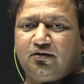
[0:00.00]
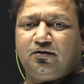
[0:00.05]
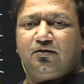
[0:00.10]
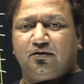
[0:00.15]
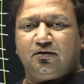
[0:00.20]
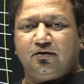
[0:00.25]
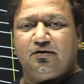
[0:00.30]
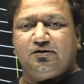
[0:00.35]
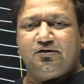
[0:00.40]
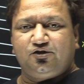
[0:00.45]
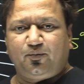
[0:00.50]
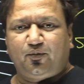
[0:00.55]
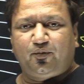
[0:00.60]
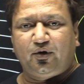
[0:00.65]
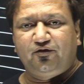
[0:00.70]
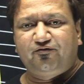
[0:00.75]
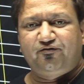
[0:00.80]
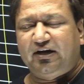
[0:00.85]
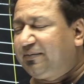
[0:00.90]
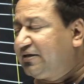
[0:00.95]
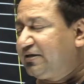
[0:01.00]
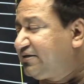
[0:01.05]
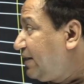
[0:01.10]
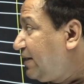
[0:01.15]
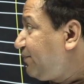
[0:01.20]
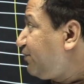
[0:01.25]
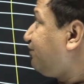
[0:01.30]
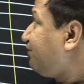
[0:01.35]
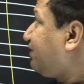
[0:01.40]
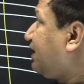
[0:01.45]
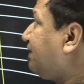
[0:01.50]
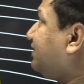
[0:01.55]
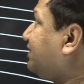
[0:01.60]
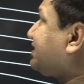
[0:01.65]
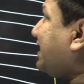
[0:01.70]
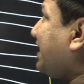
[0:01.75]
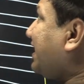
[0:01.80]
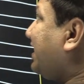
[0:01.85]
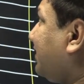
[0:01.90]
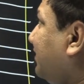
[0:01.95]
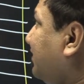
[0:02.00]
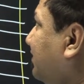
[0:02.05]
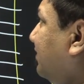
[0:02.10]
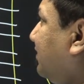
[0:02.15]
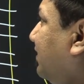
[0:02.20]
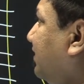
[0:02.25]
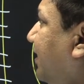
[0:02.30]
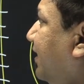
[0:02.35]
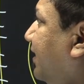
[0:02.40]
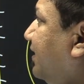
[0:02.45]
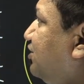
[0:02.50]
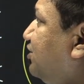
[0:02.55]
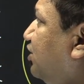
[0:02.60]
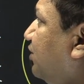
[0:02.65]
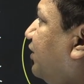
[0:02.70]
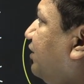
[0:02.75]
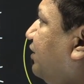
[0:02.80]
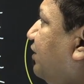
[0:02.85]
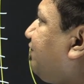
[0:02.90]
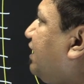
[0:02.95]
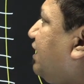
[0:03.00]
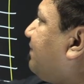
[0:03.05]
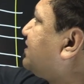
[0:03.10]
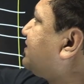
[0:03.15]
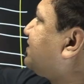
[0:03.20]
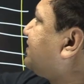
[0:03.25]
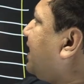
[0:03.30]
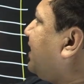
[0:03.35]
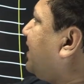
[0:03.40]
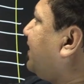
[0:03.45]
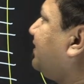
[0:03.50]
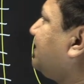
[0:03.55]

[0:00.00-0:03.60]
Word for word: 0.5 plus 9.5 is 10 and 0.5 plus 10 is